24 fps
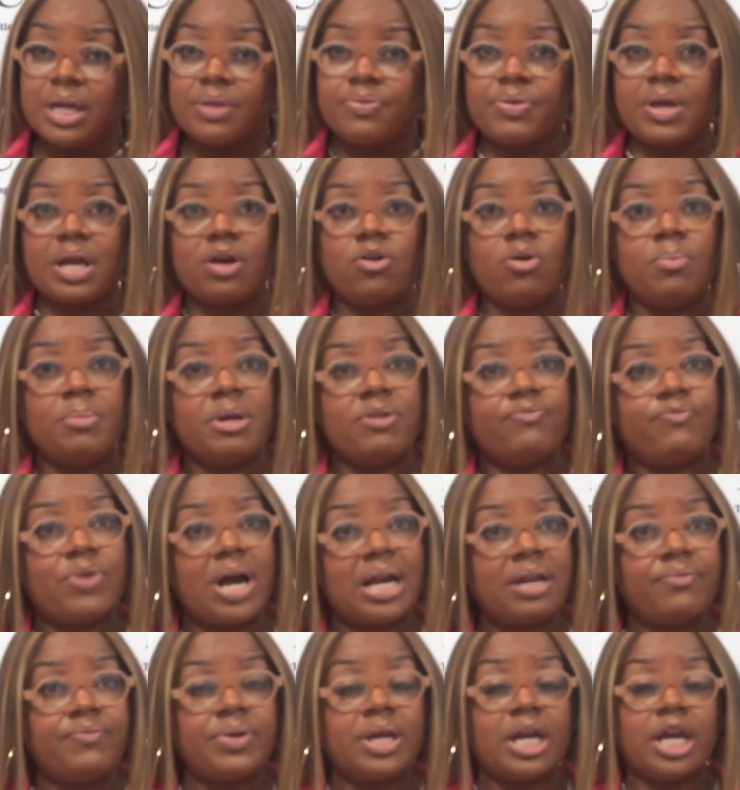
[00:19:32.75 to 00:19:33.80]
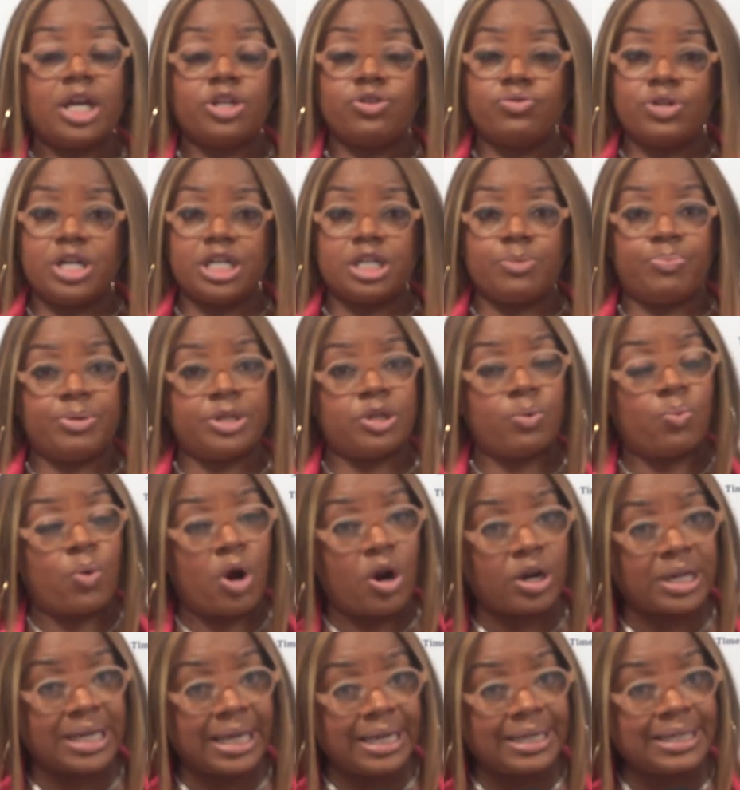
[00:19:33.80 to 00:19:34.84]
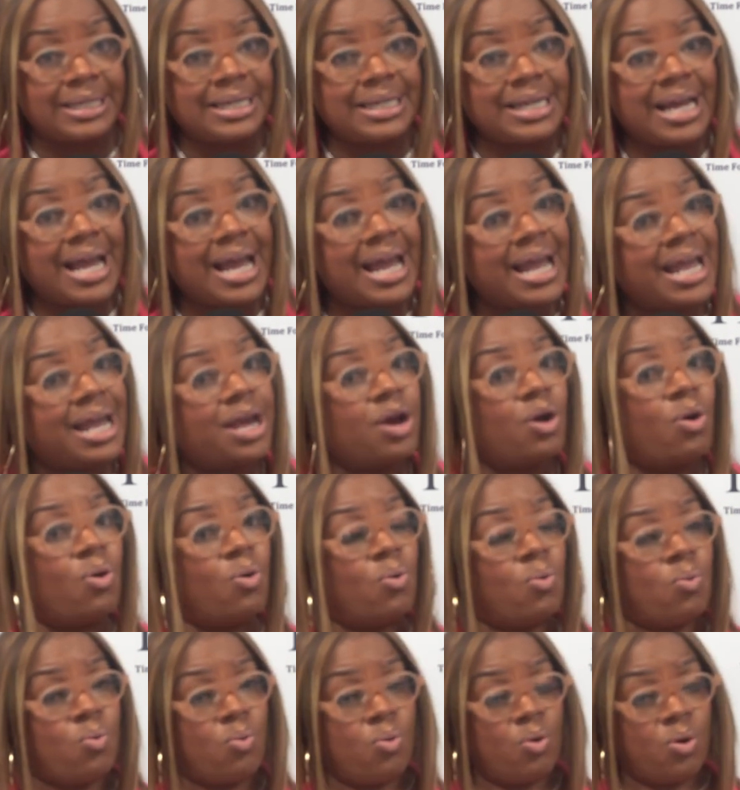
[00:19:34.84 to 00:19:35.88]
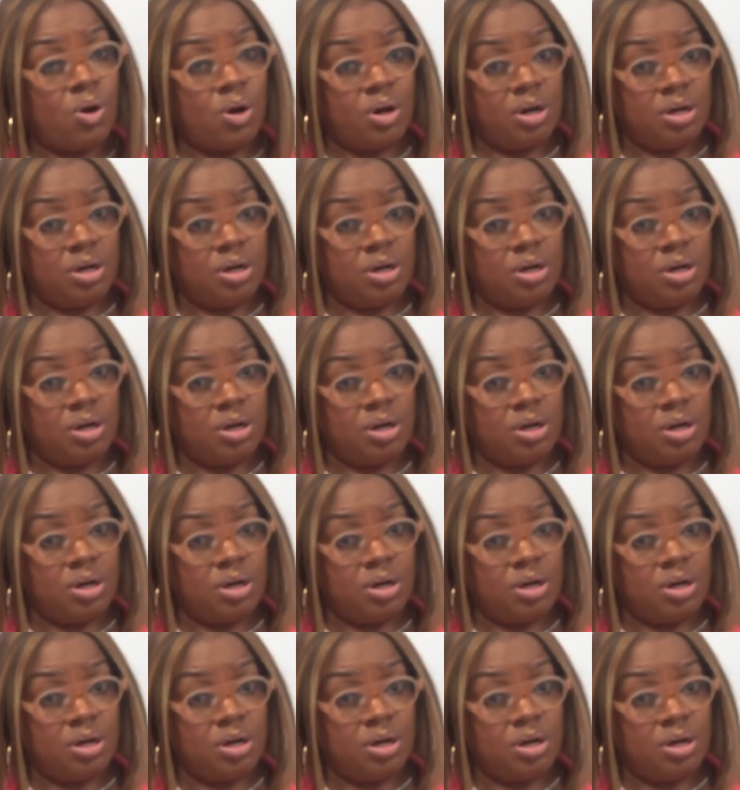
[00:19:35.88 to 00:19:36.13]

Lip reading: They're going to be relevant and you need to put the work in now.